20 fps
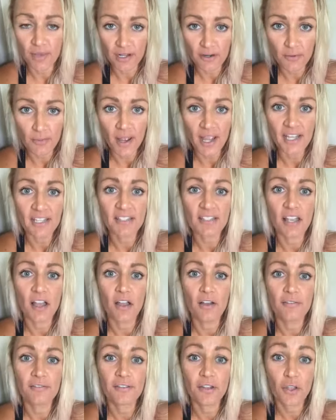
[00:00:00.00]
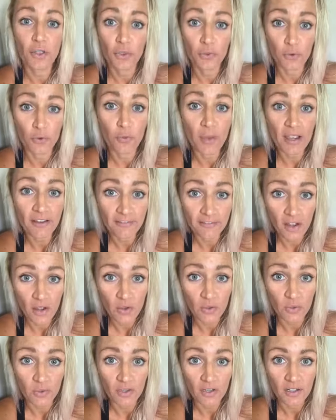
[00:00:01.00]
better myself through my
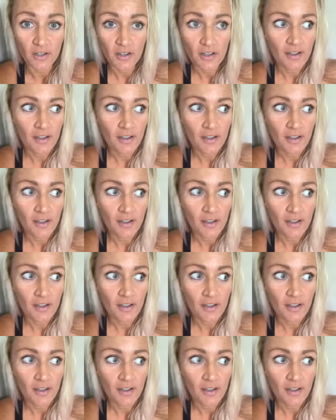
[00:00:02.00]
phone.